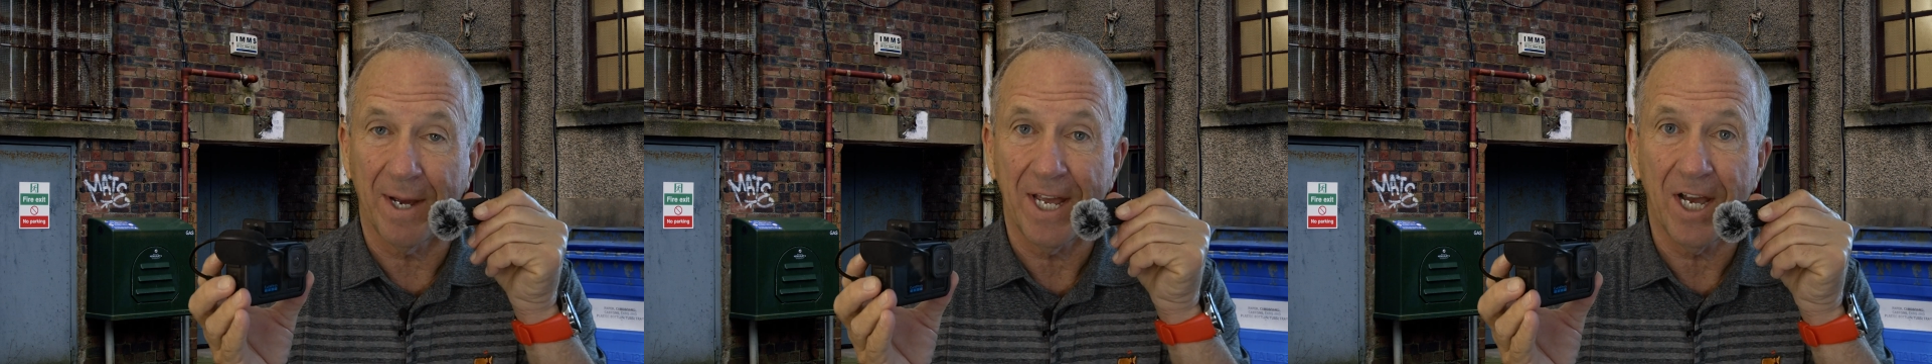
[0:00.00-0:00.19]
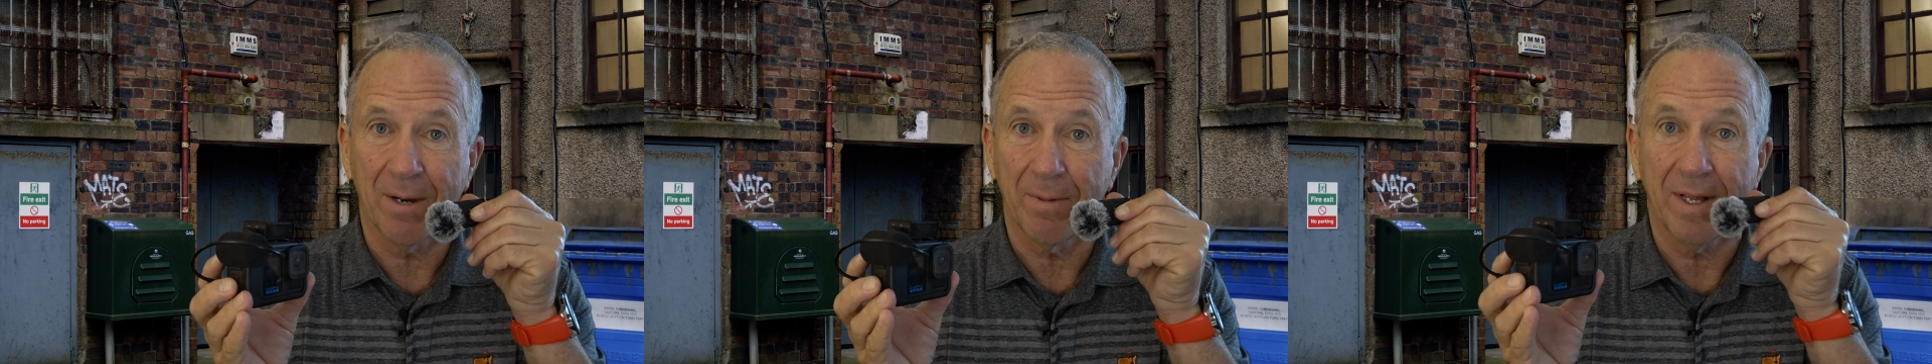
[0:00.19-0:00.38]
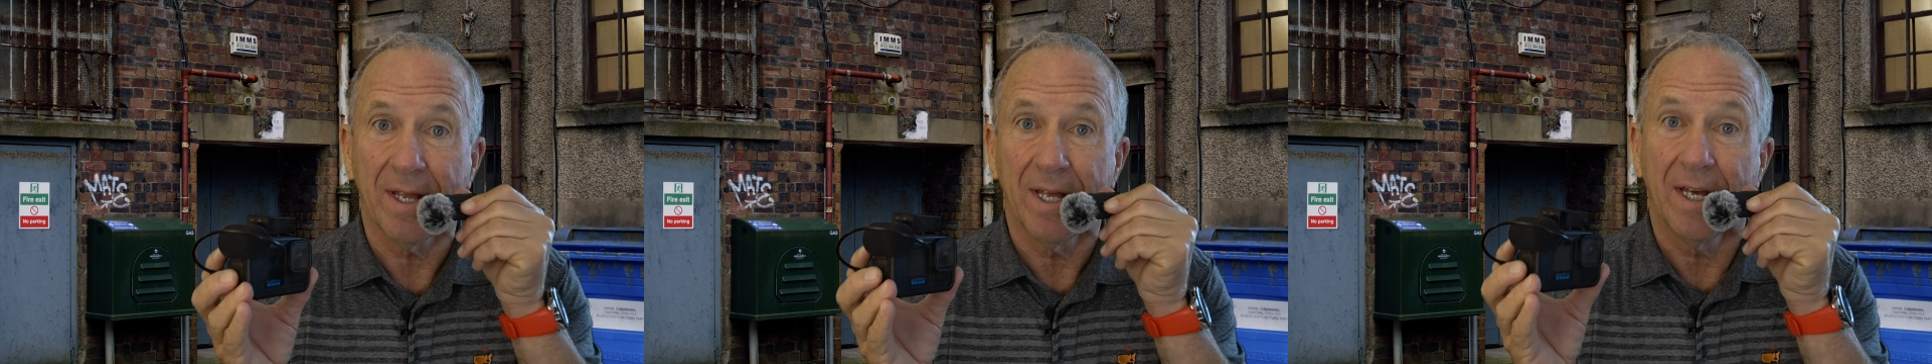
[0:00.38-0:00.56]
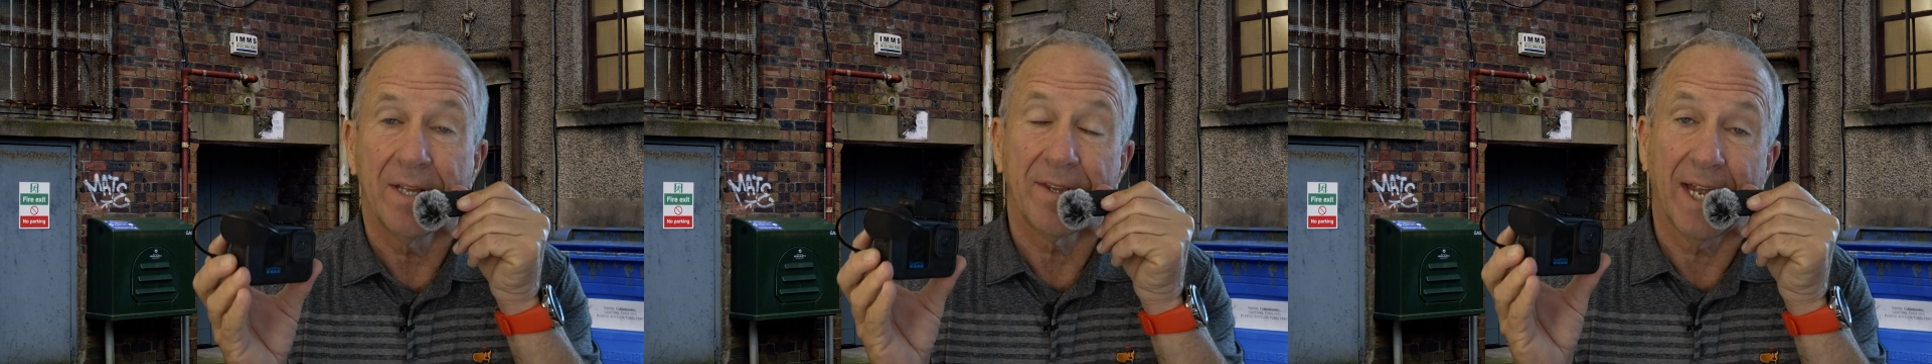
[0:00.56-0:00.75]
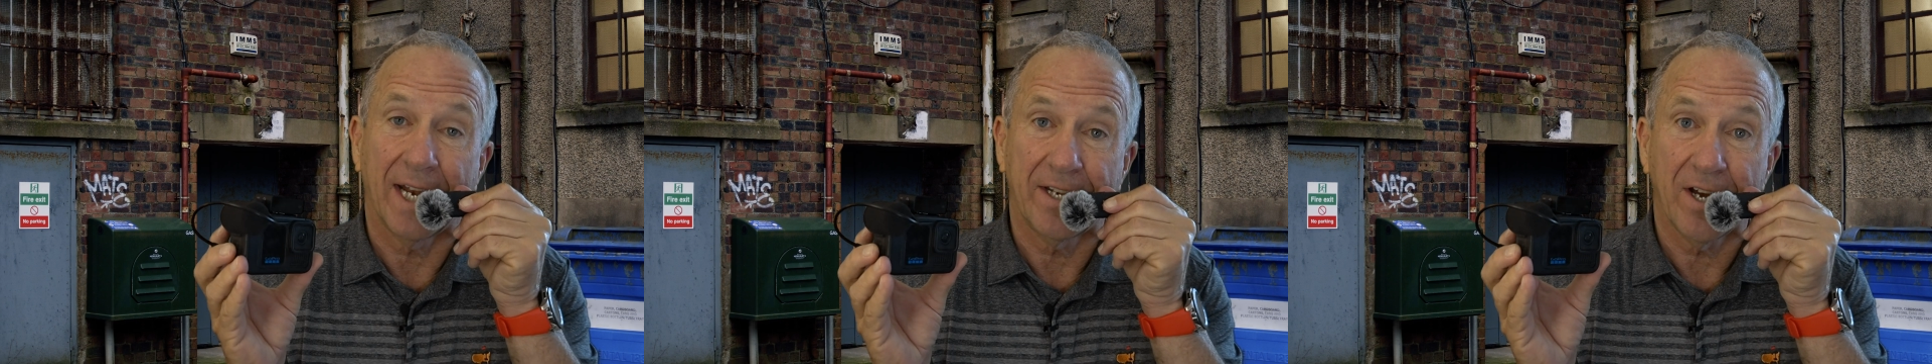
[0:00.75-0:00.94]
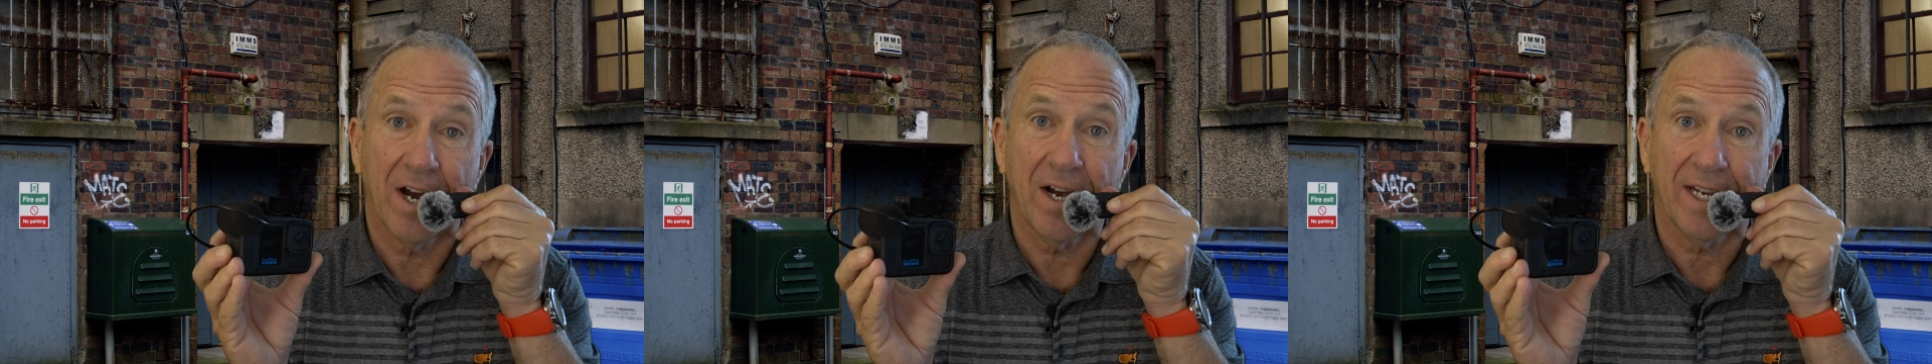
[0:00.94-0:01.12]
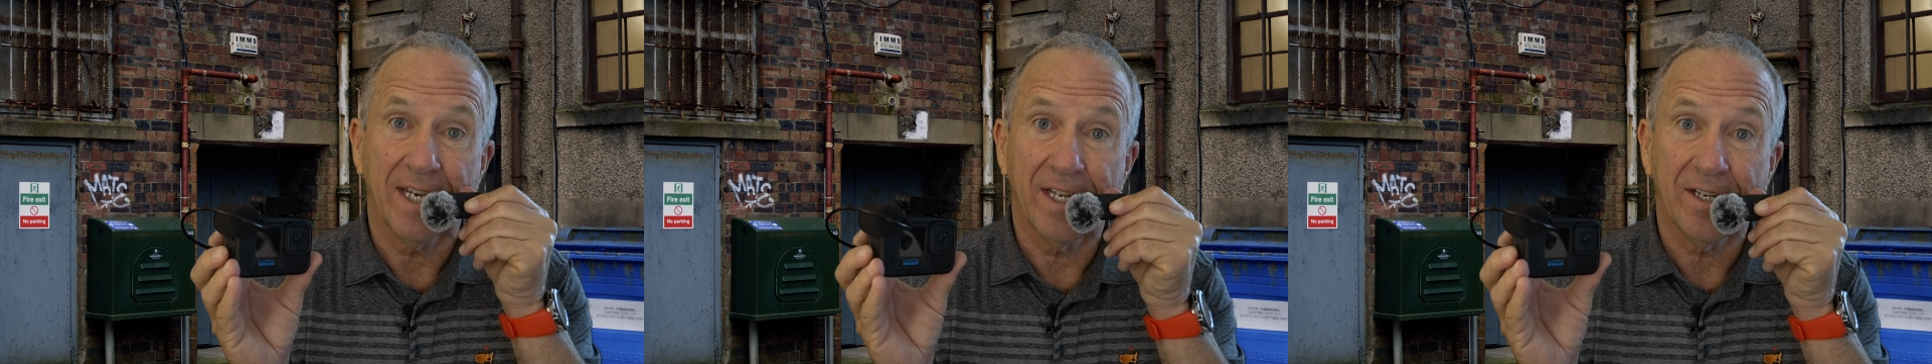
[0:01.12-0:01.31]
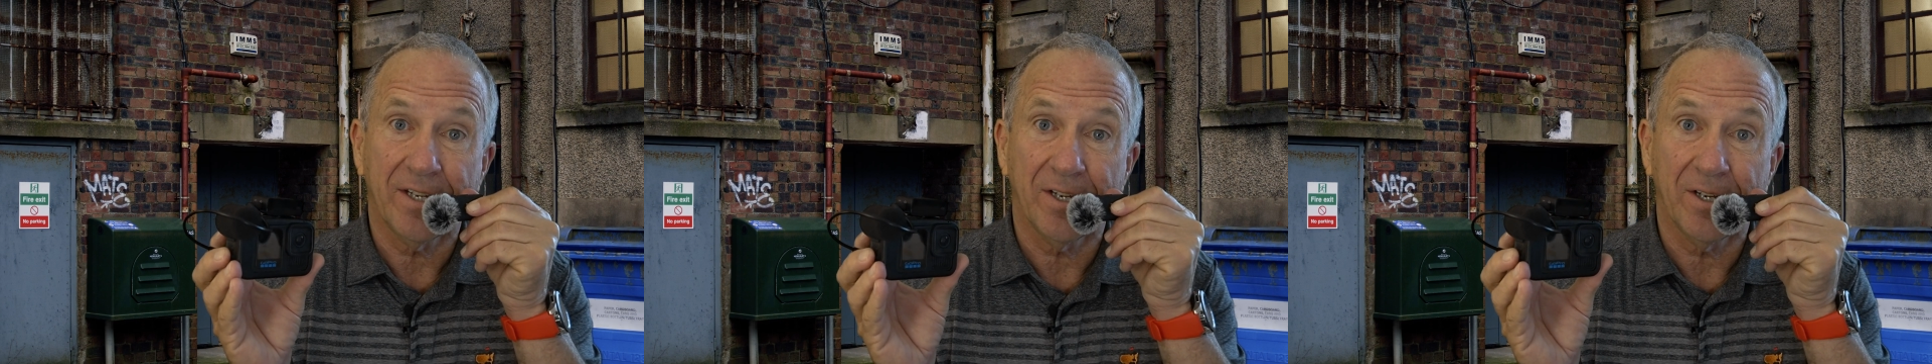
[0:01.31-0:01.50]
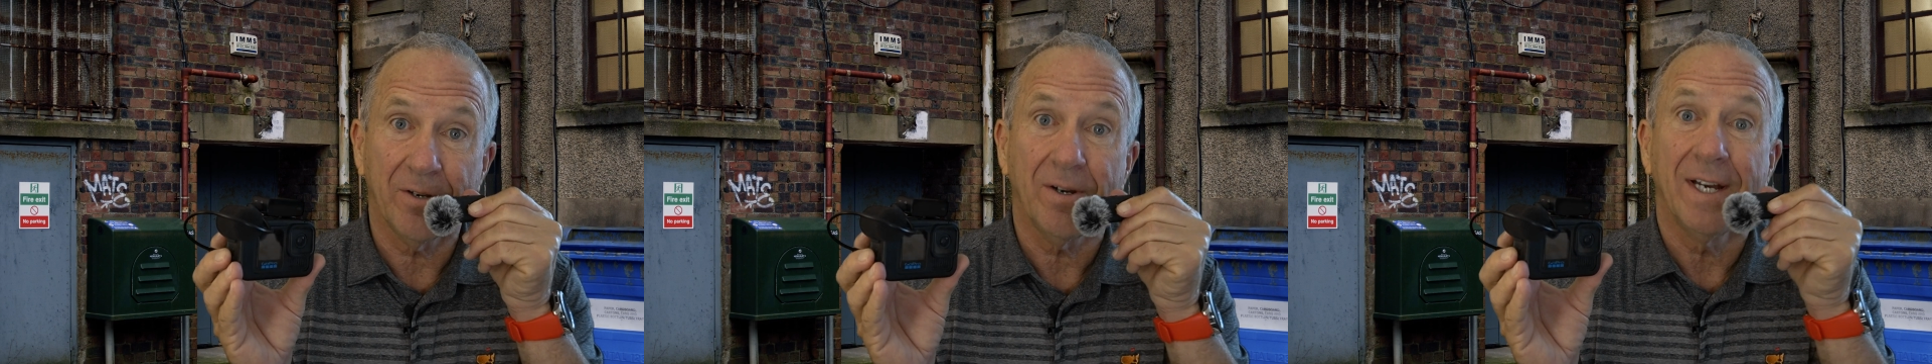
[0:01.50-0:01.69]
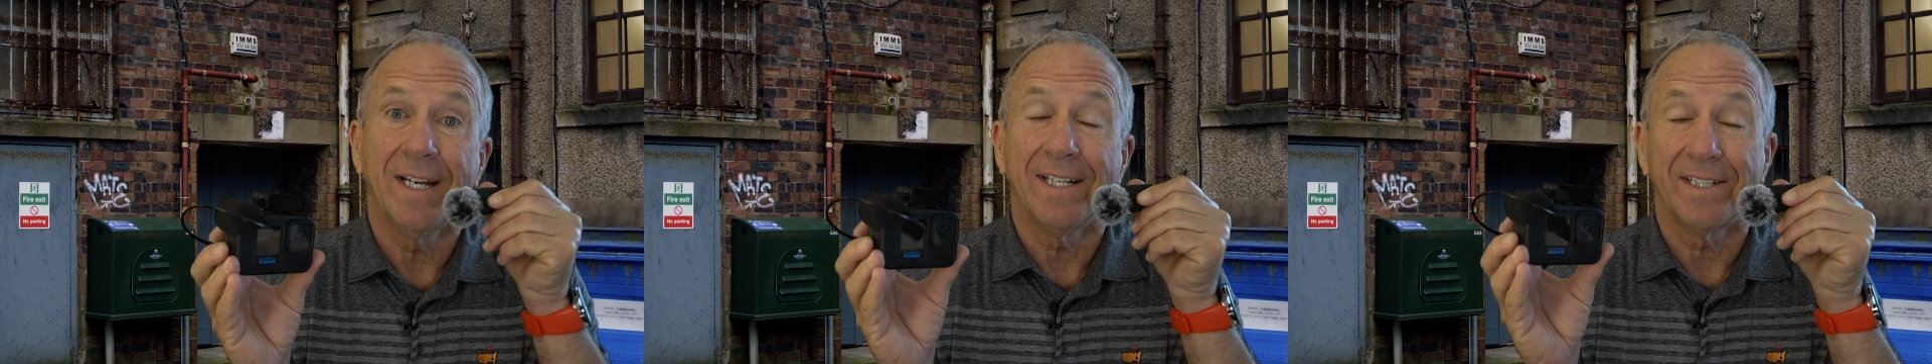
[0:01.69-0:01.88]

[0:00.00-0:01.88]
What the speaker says: helmet that I talk into,